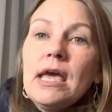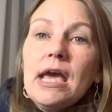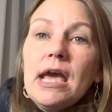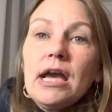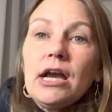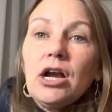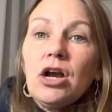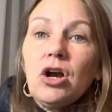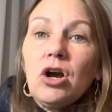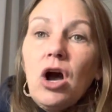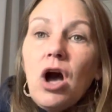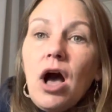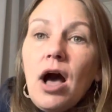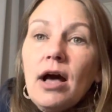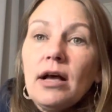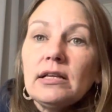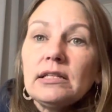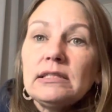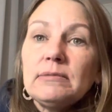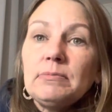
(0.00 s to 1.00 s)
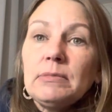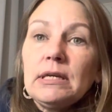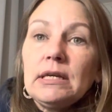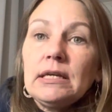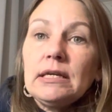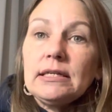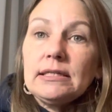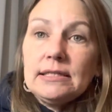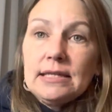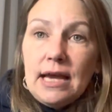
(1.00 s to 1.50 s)
and cause
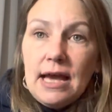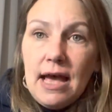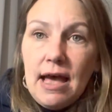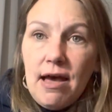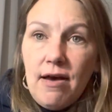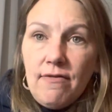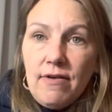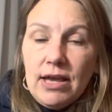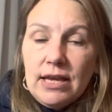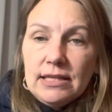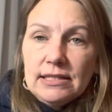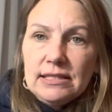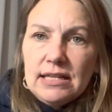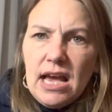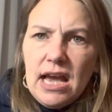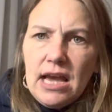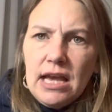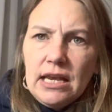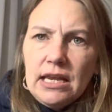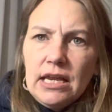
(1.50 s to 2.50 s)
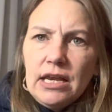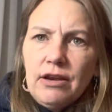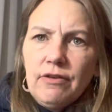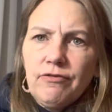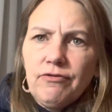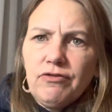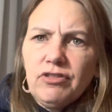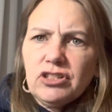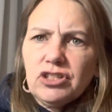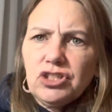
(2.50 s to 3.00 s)
me to have anxiety,
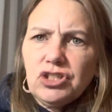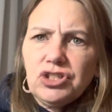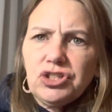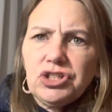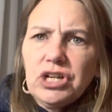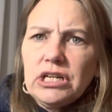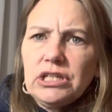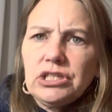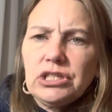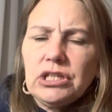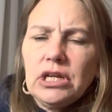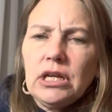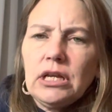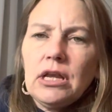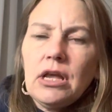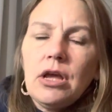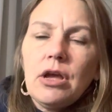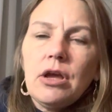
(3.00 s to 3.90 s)
frustration